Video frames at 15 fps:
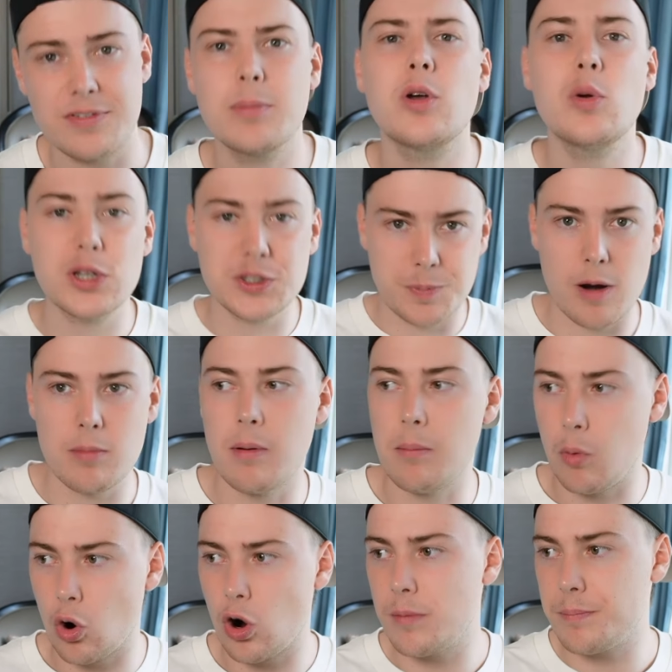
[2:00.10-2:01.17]
and I'm going to experiment
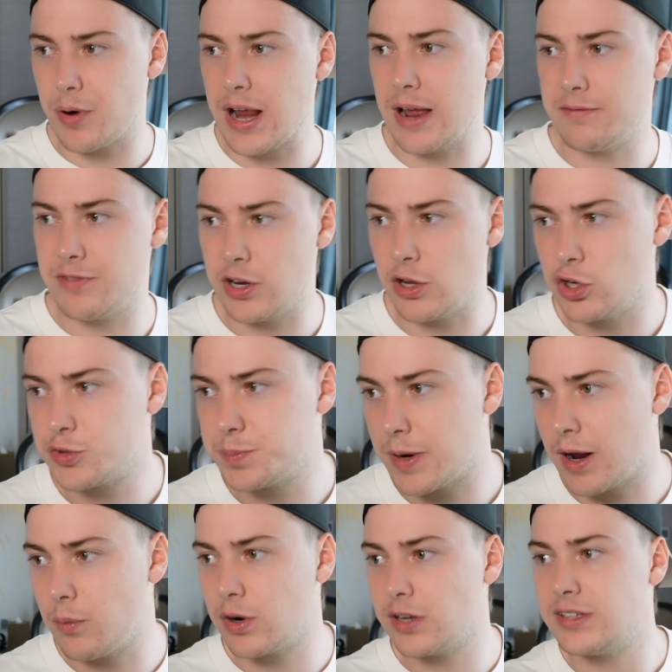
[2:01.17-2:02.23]
more and bring out videos, but
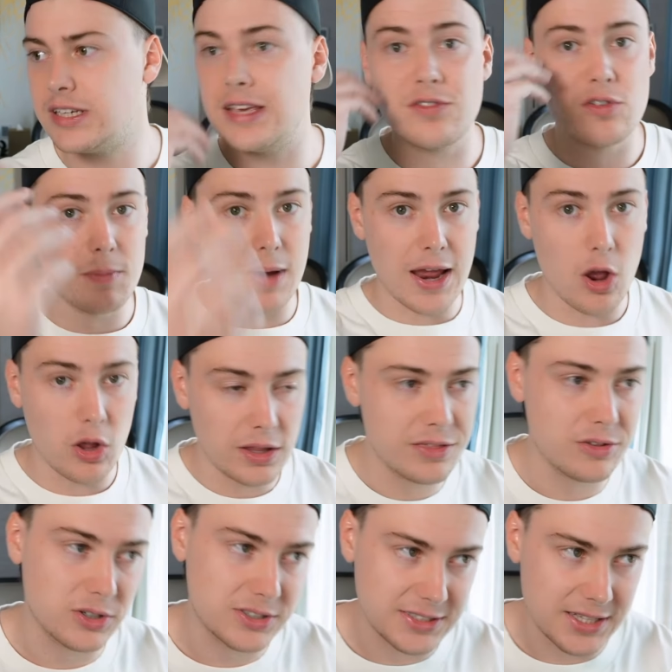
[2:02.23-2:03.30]
I wanted to give you my early
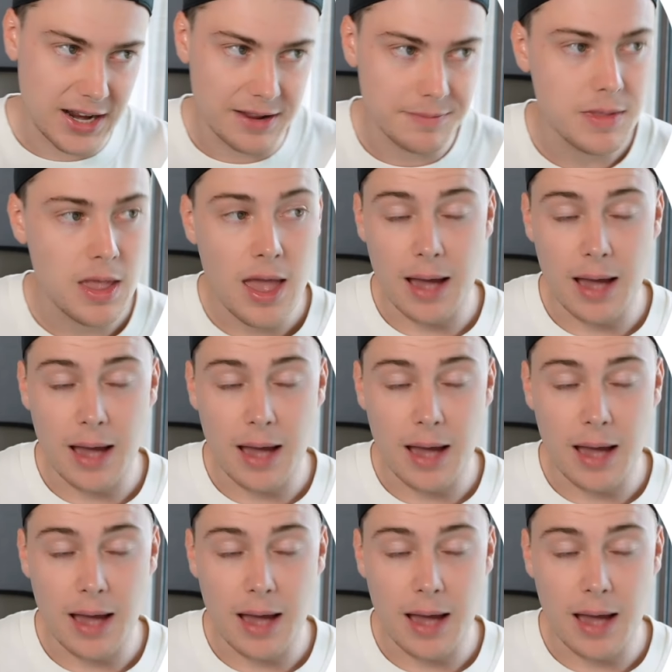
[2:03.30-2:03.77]
thoughts today.